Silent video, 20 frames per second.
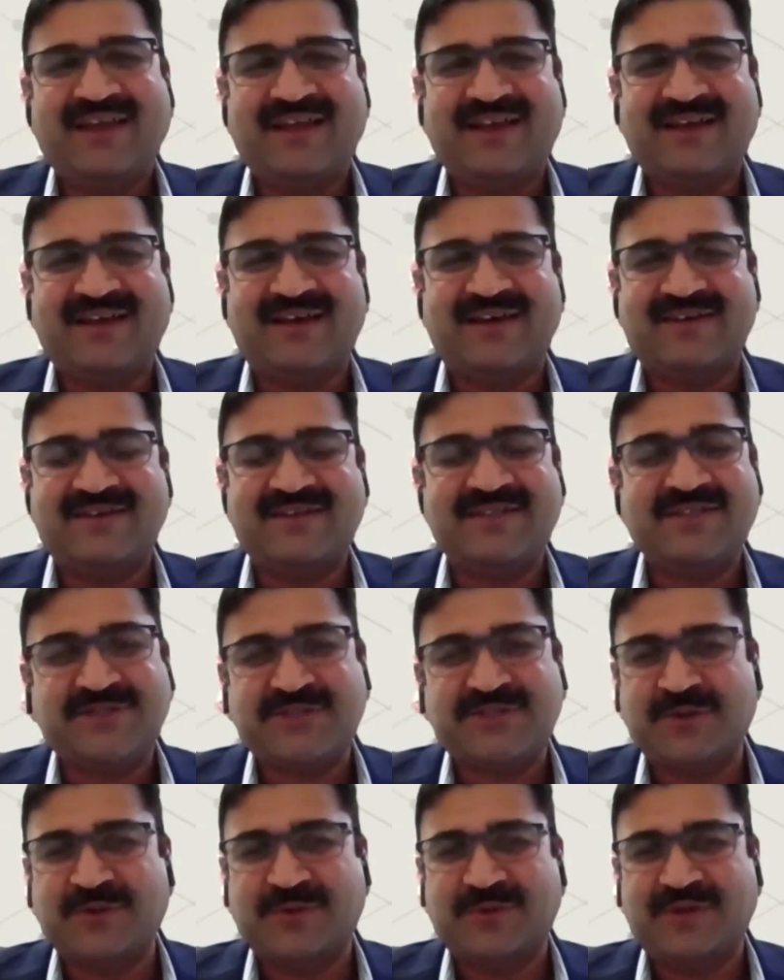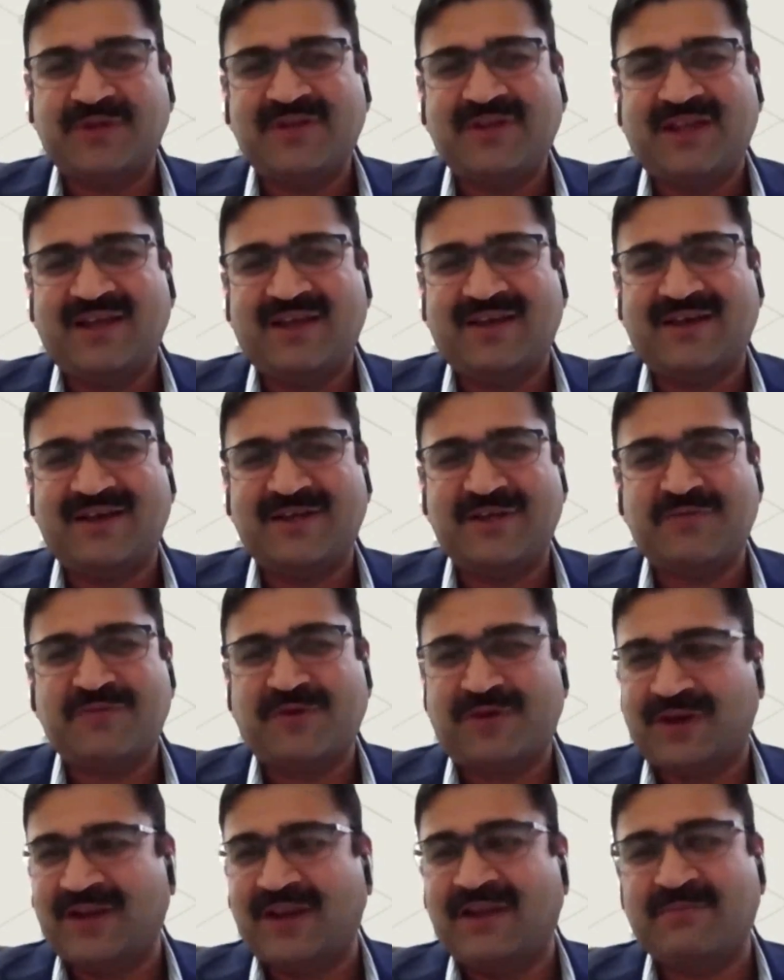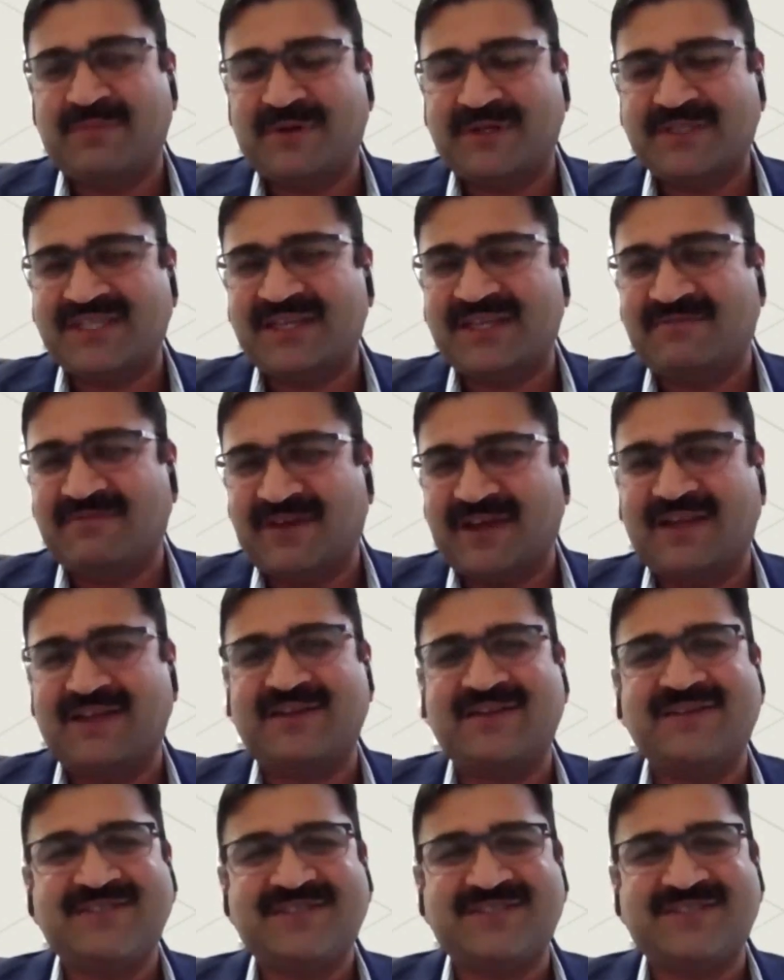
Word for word: uh, soon uh, for an in-person event.